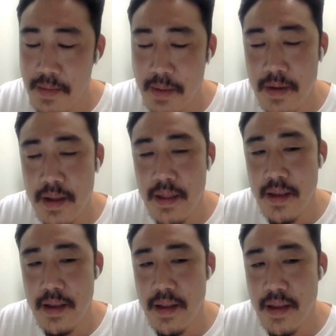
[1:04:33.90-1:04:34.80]
yeah, maybe I
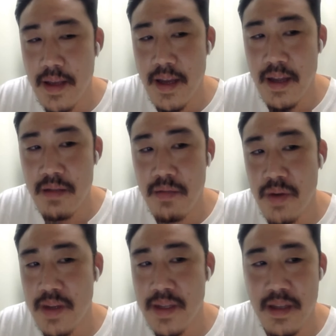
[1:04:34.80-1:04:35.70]
think like, yeah,
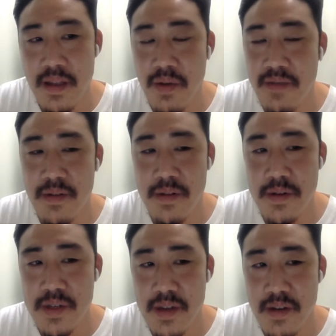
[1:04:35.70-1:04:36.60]
what is it, the
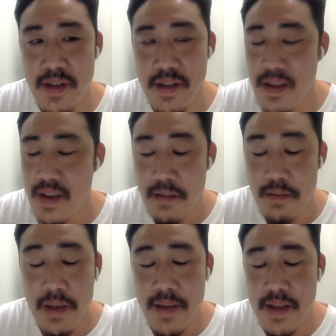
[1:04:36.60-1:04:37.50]
revolutionary, and
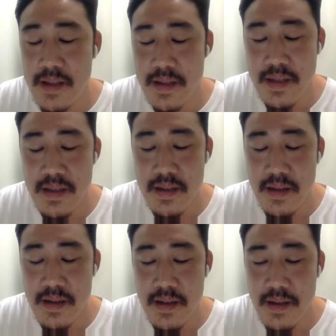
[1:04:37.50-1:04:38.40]
maybe in just
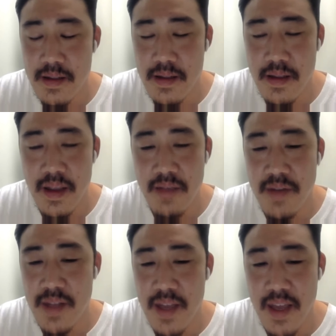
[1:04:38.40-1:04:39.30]
the
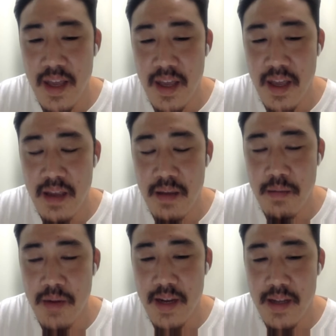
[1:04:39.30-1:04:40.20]
everyday
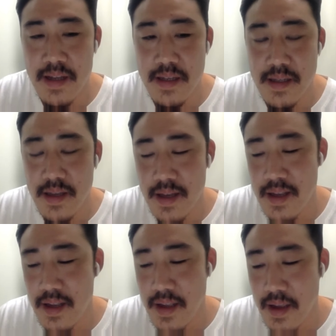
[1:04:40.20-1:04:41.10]
practice,
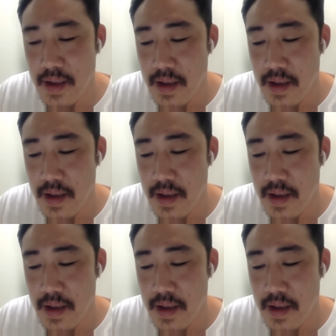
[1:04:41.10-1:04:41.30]
like